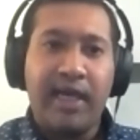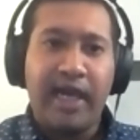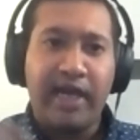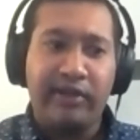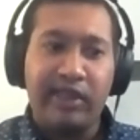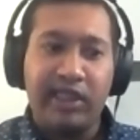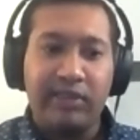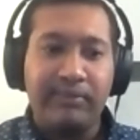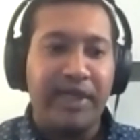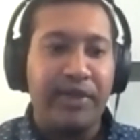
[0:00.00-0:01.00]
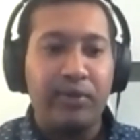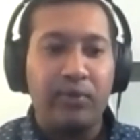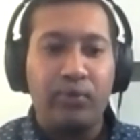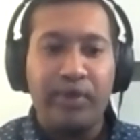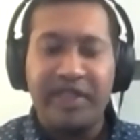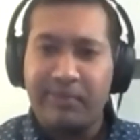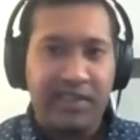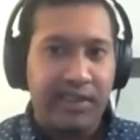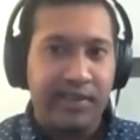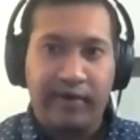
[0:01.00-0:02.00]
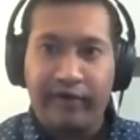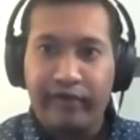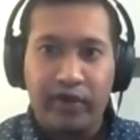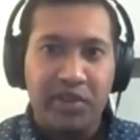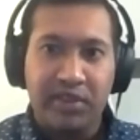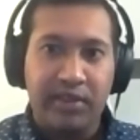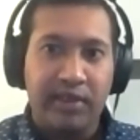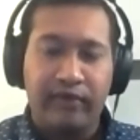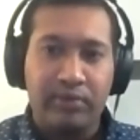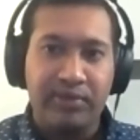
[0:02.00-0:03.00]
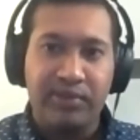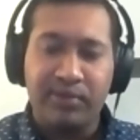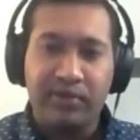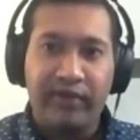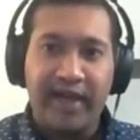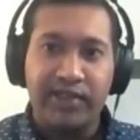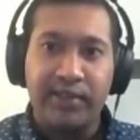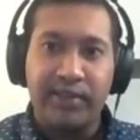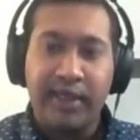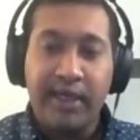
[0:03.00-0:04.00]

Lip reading: how you think about which pieces are first and foremost most fragile,